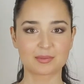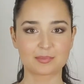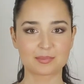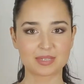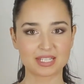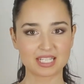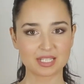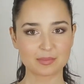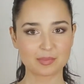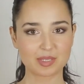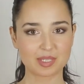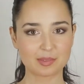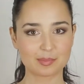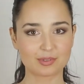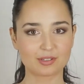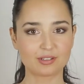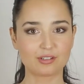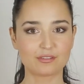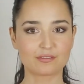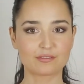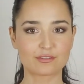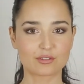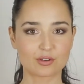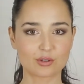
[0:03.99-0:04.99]
Many
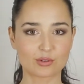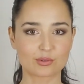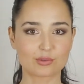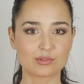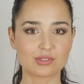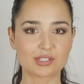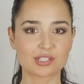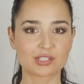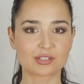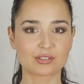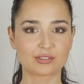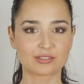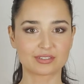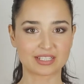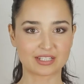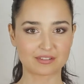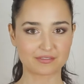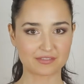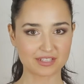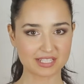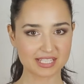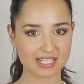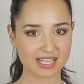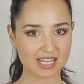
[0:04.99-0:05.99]
people focus on their
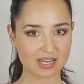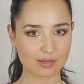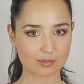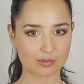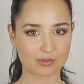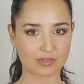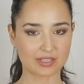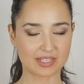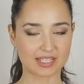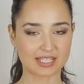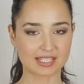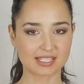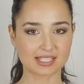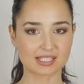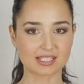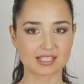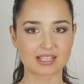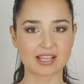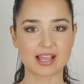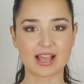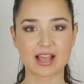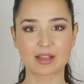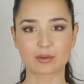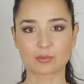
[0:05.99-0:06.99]
physical bodies
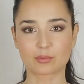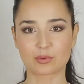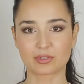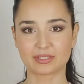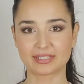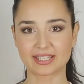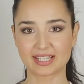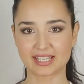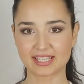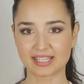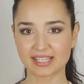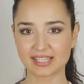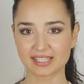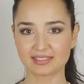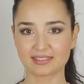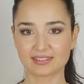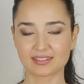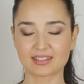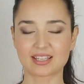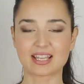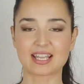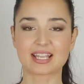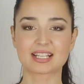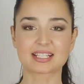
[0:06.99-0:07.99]
and what they eat,
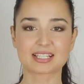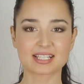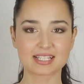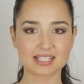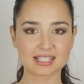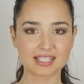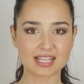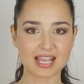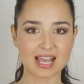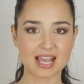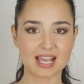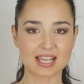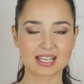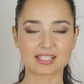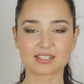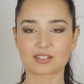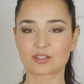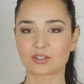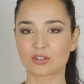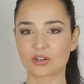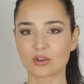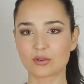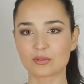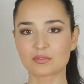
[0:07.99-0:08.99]
exercise,
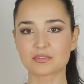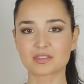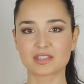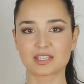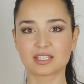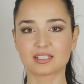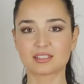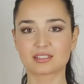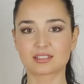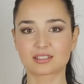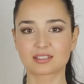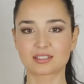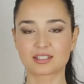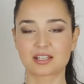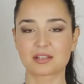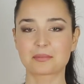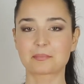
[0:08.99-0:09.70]
clothing,